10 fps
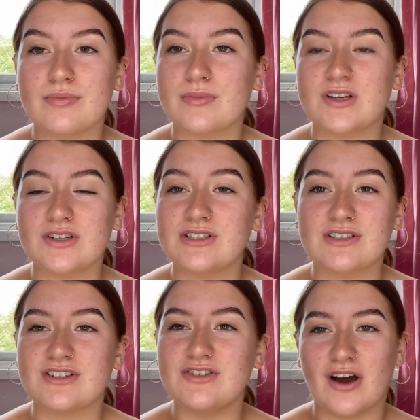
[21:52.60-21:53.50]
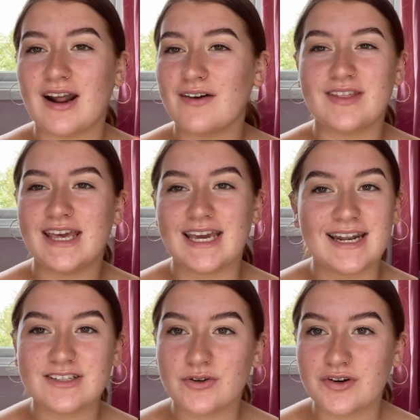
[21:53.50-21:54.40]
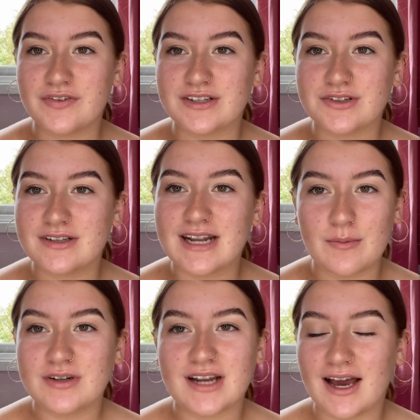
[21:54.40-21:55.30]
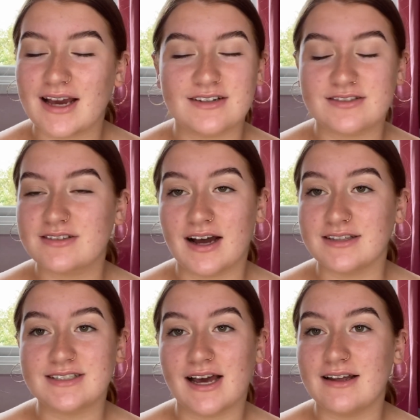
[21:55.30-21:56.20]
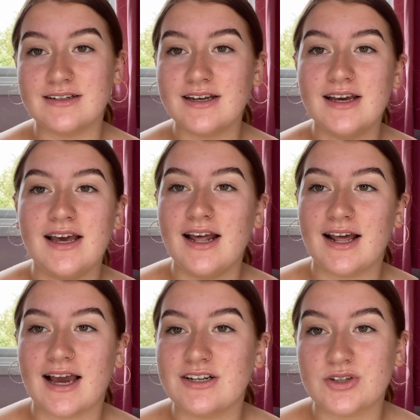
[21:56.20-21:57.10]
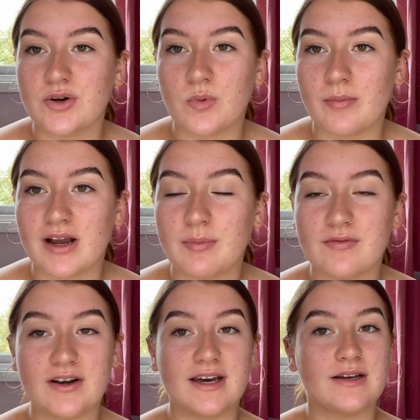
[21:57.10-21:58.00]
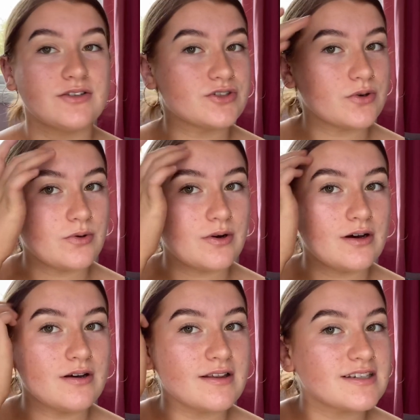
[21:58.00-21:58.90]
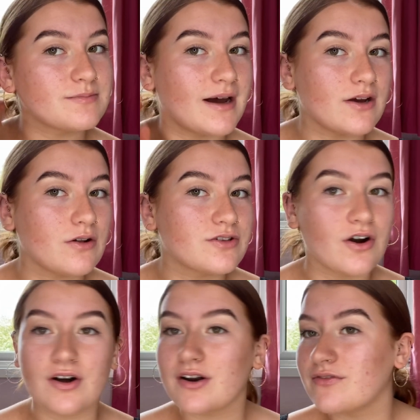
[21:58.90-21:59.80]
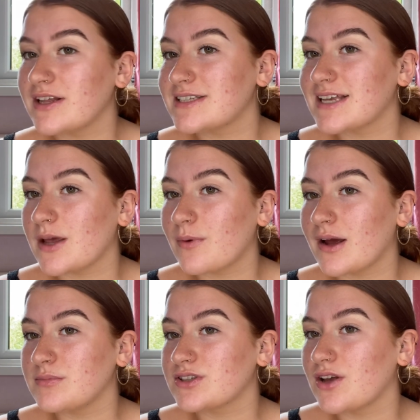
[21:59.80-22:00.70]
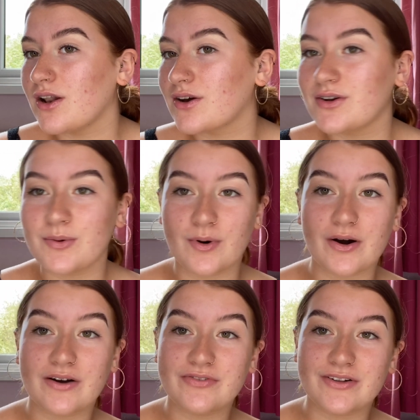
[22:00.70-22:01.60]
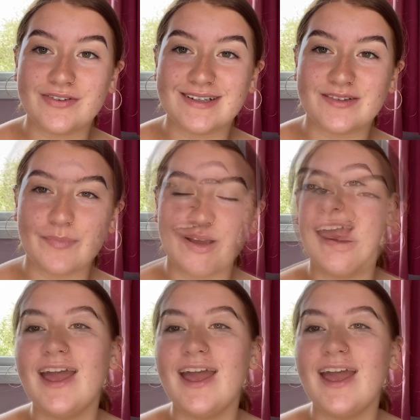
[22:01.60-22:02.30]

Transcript: just not have the cakiness on your face all the time, which I just can't stand. Like, I just couldn't wear makeup every day. So this is my alternative instead when I'm just not looking to wear a full face of makeup.